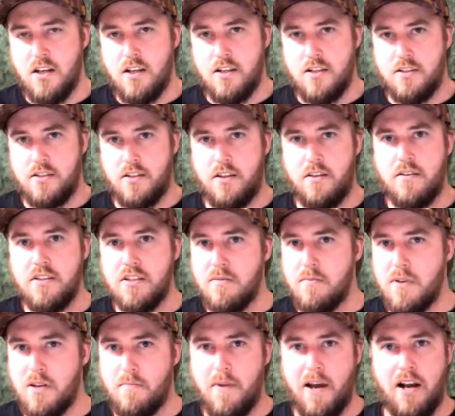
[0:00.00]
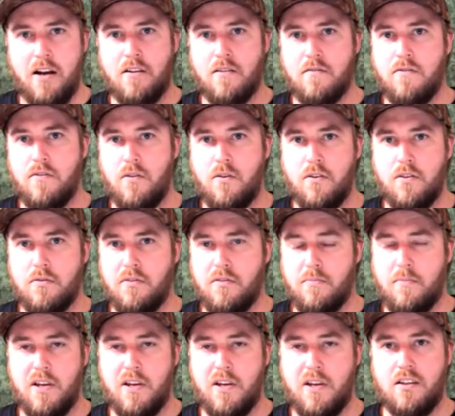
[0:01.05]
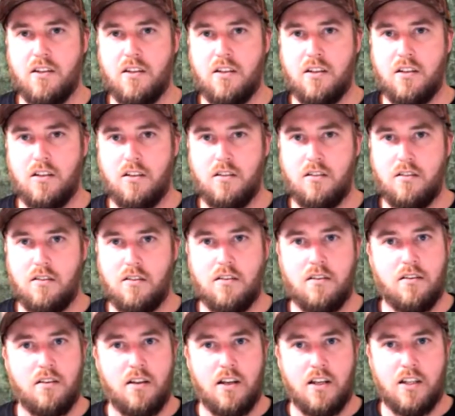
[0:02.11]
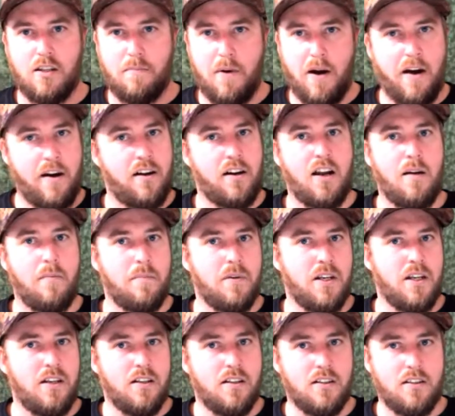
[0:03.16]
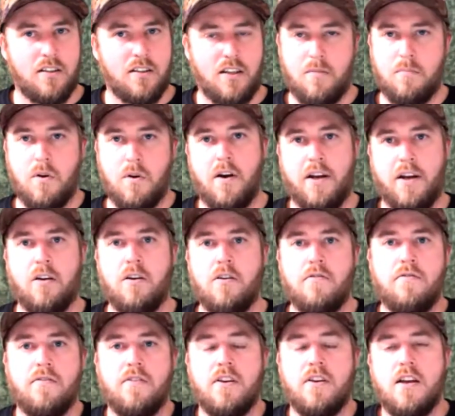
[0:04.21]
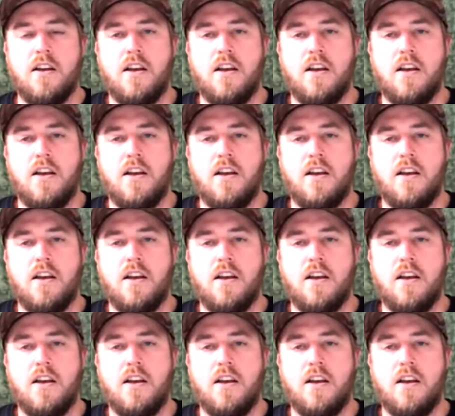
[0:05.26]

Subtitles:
So there is a bit of back and forth with me in the parent company that I'm buying off,